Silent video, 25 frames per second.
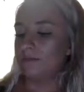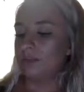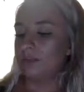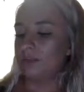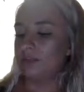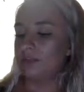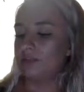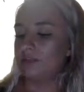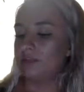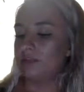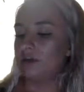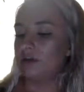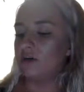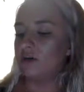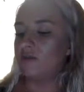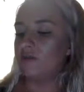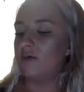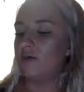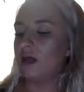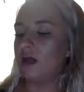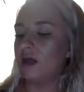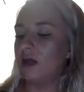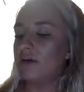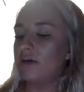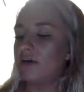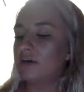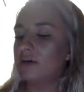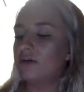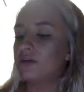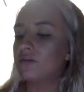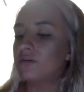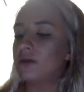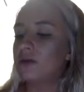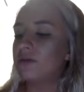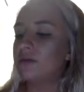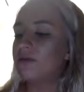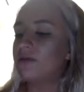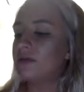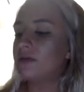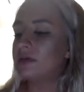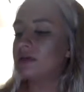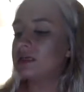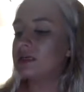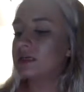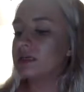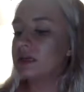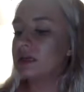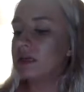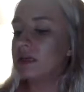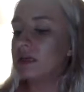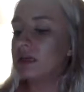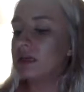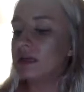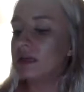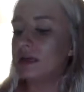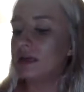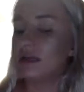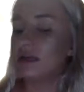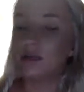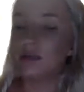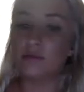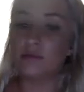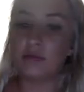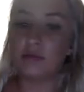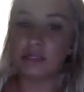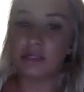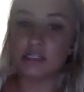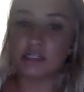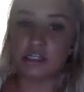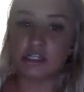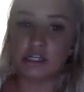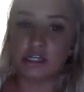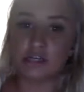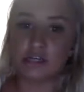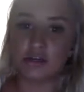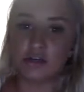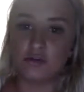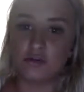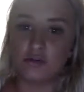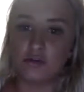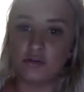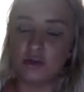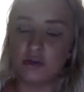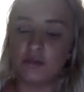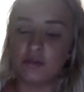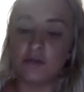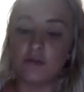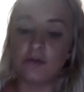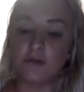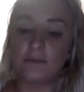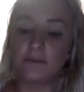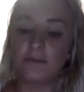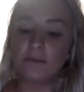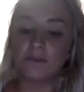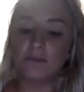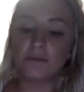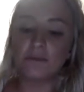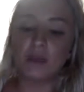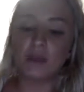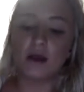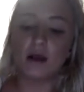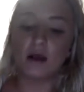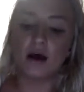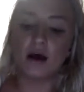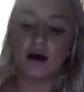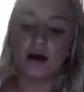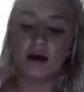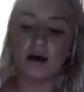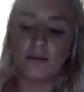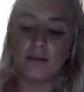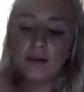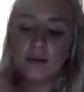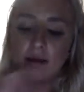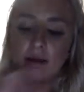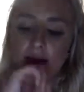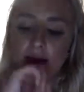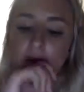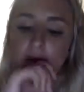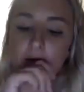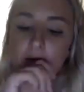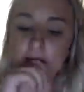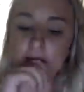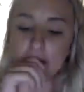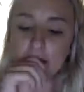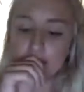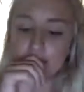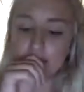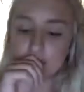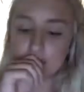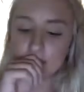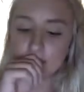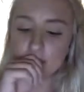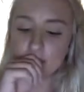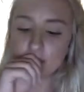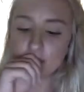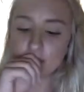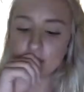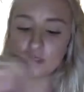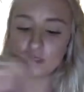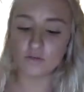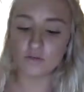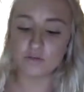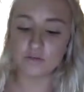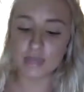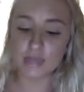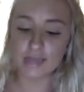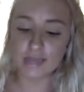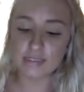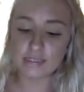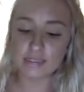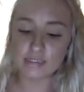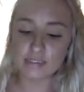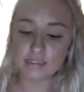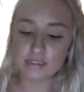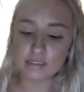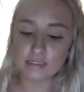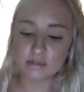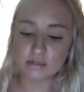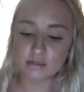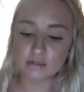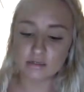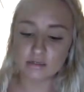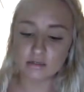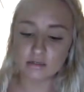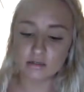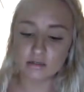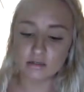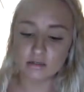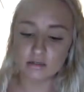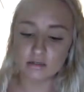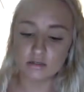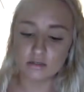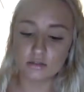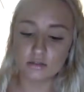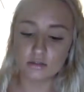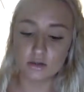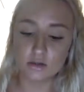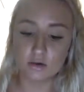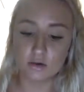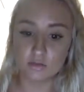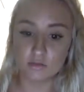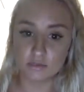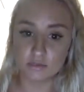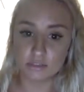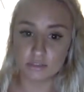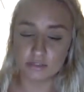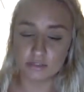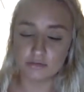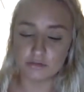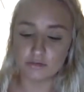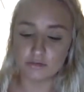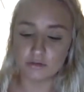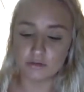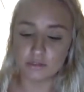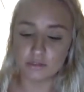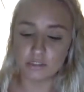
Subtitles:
So following new people is key, and then messaging new people. Okay, so next, don't do.